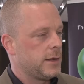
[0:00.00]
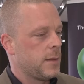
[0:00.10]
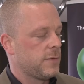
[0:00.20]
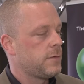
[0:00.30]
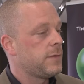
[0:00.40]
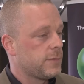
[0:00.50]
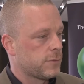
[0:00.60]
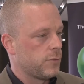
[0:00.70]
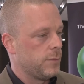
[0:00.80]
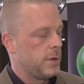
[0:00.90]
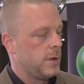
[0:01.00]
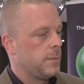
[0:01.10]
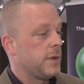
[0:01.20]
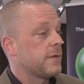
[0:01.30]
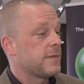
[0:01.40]
comes to this group,
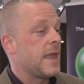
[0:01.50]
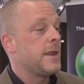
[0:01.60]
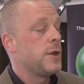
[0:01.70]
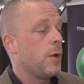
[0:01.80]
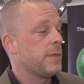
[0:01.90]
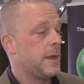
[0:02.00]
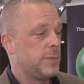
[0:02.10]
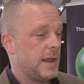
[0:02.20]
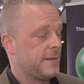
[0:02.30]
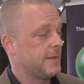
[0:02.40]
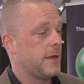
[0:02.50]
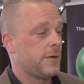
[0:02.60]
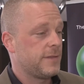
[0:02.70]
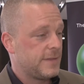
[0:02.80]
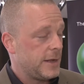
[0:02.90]
because they know that plastics
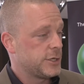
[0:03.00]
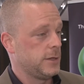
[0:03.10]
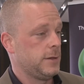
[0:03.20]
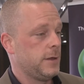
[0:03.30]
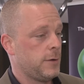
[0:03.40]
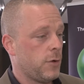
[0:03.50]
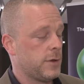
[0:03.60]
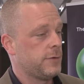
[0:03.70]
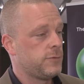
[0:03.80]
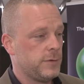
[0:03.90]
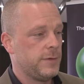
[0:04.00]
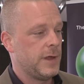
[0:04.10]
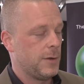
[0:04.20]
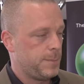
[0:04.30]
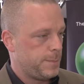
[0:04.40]
are essential in order to
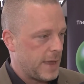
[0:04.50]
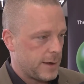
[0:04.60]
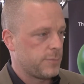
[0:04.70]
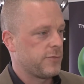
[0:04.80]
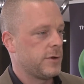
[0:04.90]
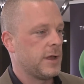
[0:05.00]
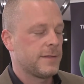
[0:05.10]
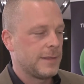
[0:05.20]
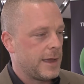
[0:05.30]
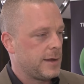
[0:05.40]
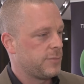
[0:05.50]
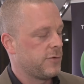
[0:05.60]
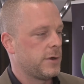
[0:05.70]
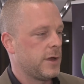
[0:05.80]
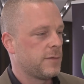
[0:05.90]
develop better products, lighter
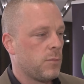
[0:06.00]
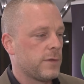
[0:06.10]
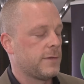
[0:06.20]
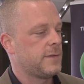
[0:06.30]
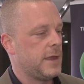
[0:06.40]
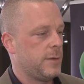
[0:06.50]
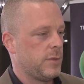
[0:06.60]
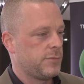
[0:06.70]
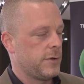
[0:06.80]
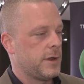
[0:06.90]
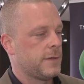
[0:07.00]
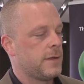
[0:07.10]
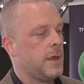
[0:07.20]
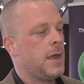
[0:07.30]
products, more sustainable products.